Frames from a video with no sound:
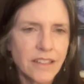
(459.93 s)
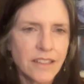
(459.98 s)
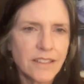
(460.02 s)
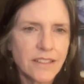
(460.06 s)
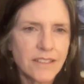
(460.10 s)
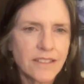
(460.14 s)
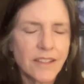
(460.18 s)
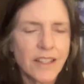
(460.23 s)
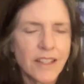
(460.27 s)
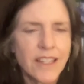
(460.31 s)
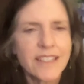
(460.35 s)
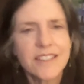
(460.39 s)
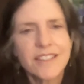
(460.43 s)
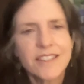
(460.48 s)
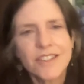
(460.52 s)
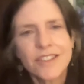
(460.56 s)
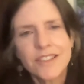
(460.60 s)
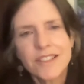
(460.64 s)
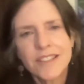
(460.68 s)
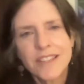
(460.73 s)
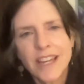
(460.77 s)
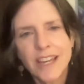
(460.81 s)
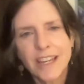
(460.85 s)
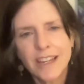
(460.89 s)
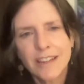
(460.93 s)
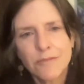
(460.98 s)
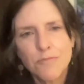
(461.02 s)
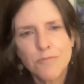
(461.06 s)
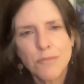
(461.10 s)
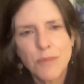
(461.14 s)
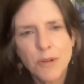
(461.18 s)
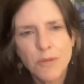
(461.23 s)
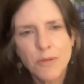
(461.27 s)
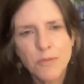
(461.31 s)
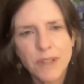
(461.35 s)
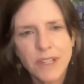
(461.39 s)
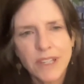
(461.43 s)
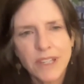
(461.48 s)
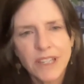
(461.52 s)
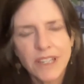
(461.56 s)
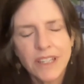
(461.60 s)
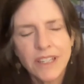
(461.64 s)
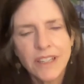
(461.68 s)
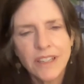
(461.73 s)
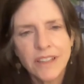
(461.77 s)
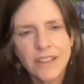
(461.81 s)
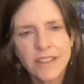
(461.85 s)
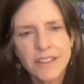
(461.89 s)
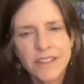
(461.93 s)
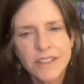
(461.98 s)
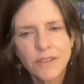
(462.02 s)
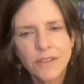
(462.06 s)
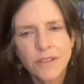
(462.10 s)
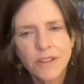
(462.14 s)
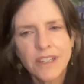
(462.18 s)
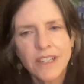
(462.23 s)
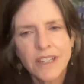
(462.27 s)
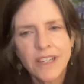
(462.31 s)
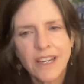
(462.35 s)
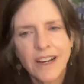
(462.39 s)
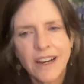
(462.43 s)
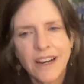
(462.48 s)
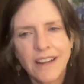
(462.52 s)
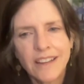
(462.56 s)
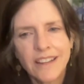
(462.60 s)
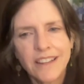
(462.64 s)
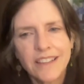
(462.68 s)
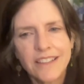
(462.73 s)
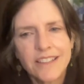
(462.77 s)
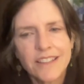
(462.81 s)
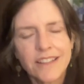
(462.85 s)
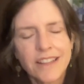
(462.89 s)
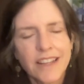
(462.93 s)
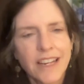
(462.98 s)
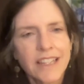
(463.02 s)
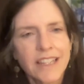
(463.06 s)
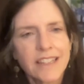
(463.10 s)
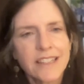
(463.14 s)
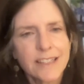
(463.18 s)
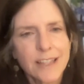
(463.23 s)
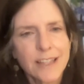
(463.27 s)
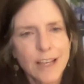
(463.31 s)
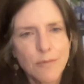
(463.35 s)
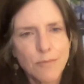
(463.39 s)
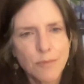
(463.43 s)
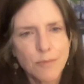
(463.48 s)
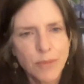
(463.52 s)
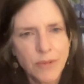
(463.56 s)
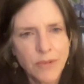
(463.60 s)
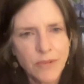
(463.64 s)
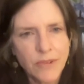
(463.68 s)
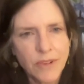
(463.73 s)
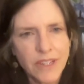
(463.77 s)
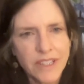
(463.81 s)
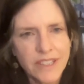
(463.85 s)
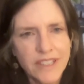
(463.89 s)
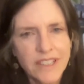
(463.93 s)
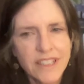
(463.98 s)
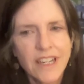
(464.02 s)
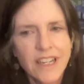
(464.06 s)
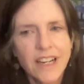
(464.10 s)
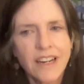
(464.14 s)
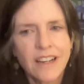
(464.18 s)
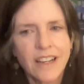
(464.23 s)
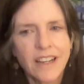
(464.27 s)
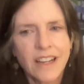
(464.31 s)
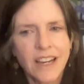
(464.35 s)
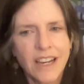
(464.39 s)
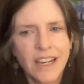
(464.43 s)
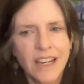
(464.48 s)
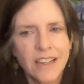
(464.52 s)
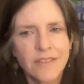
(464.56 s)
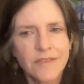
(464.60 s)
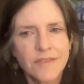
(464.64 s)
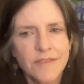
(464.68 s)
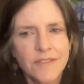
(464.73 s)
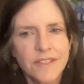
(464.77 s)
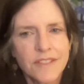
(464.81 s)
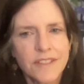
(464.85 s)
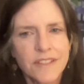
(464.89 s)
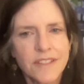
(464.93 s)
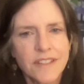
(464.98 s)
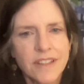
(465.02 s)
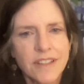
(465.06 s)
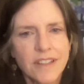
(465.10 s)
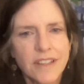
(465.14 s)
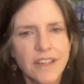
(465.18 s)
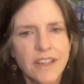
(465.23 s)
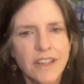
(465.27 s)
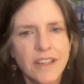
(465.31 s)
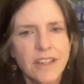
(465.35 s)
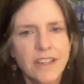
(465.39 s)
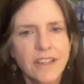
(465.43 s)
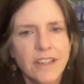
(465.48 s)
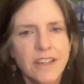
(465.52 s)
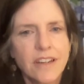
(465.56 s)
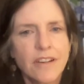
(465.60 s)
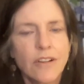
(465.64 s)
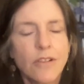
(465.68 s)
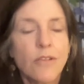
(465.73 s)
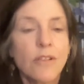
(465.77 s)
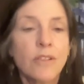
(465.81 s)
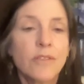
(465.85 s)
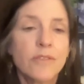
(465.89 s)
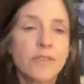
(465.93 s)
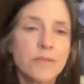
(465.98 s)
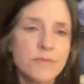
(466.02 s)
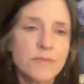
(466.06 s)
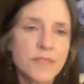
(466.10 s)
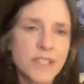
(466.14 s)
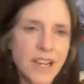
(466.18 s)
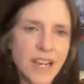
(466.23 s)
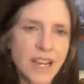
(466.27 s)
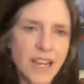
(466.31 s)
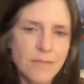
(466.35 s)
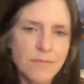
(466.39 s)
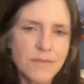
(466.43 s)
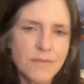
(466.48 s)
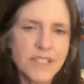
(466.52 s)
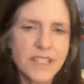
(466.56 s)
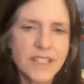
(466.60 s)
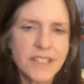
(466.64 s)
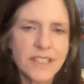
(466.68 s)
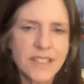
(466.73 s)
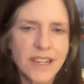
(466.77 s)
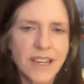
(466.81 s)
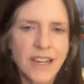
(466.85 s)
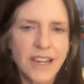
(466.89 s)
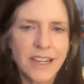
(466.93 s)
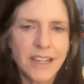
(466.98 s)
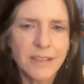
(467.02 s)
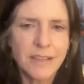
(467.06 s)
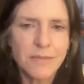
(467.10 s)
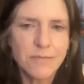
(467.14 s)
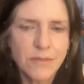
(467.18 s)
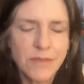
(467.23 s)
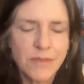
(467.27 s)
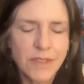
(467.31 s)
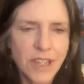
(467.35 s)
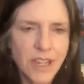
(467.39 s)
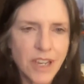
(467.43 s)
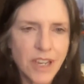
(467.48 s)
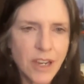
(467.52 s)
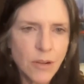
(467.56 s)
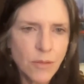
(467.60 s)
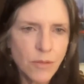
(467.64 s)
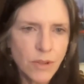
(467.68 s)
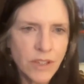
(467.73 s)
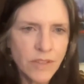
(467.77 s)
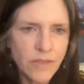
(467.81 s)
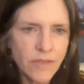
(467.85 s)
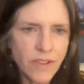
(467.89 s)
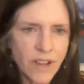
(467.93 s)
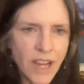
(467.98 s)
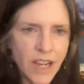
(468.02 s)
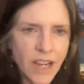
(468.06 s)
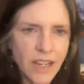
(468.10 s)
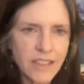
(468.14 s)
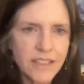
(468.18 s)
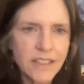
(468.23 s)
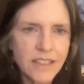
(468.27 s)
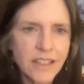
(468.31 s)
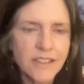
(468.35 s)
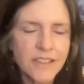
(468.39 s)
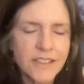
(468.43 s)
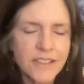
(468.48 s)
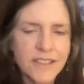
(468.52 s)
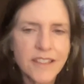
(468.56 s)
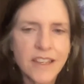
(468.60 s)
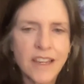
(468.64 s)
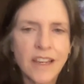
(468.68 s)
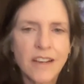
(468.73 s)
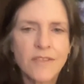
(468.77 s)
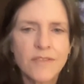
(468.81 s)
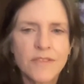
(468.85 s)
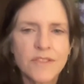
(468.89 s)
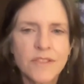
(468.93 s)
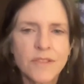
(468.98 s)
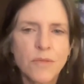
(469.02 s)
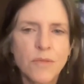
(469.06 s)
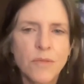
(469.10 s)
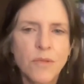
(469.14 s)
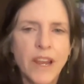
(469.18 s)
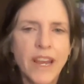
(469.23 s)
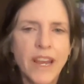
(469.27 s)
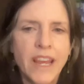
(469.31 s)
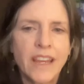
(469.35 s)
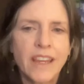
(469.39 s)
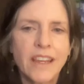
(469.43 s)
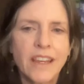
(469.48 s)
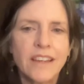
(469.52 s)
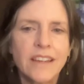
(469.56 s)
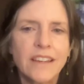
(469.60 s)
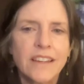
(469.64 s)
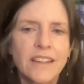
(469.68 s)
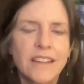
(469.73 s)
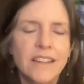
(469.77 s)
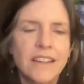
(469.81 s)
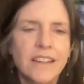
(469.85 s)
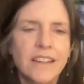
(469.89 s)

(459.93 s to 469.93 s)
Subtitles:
So let's just take a moment here to acknowledge that at some point in our lives, or from time to time, we've locked ourselves away